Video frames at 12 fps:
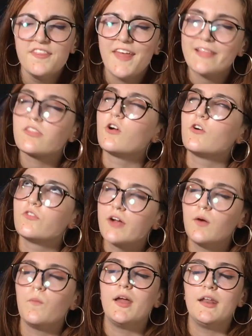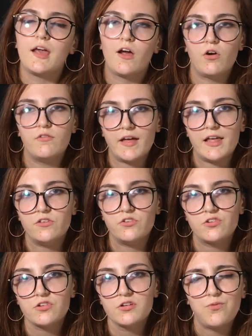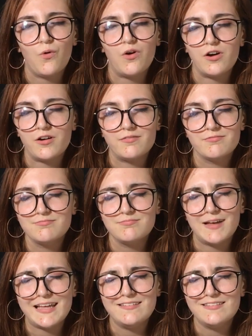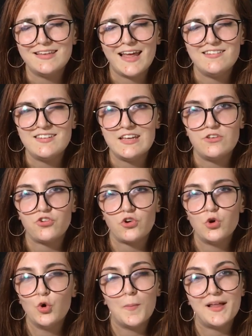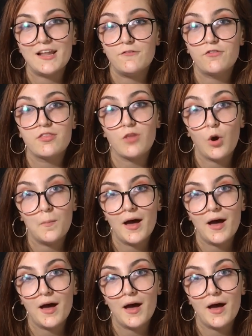That's a great way to get revenge for my dead teacher whom I loved so